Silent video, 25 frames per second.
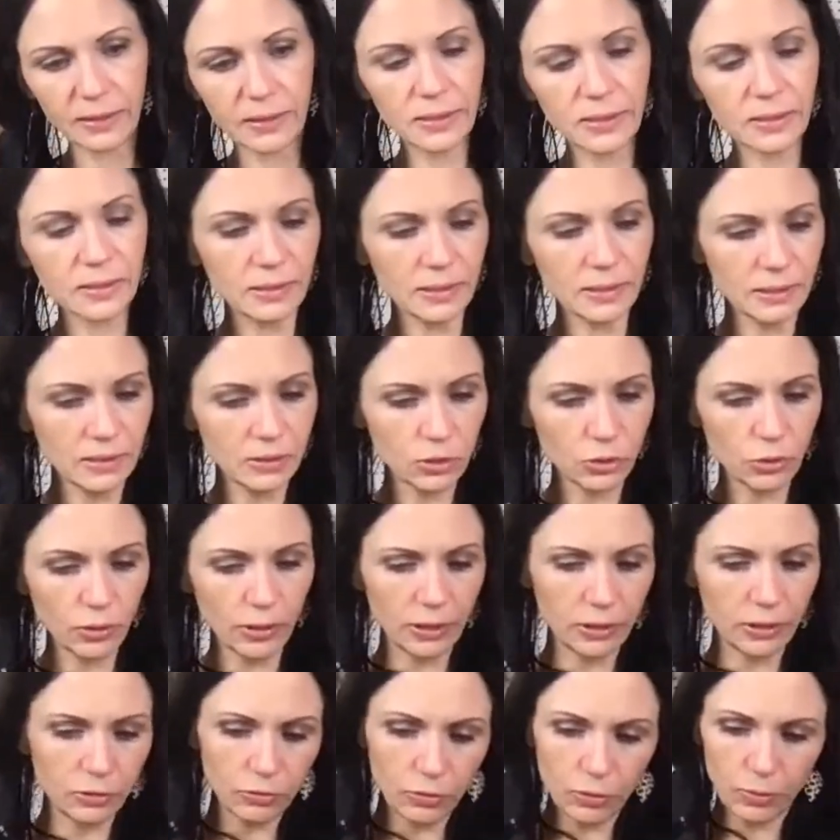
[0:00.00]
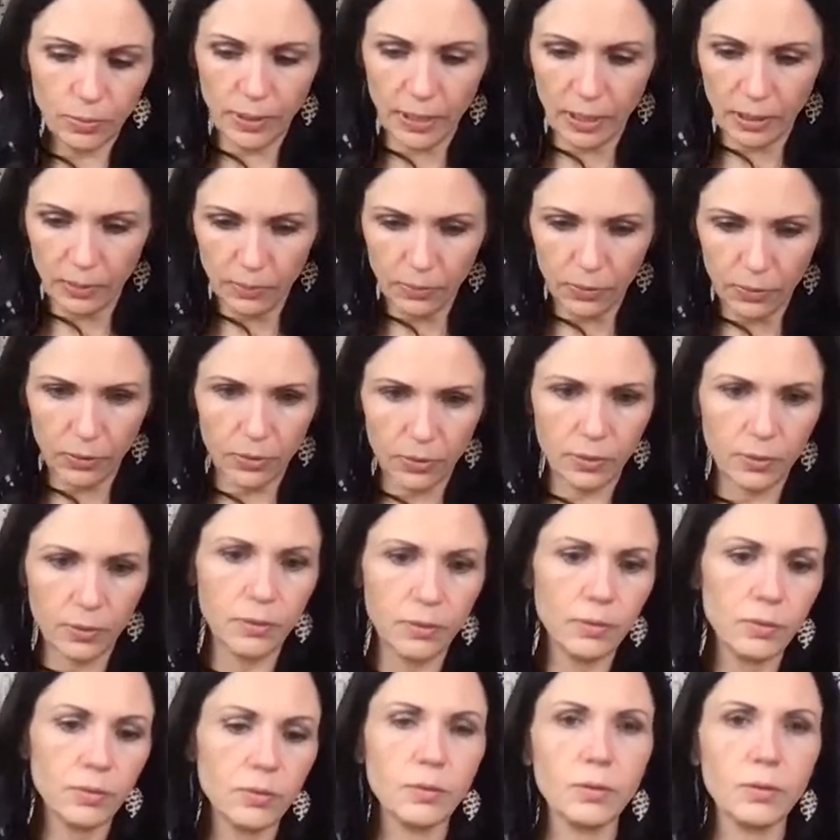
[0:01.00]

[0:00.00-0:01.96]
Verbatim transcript: This is transfer paper.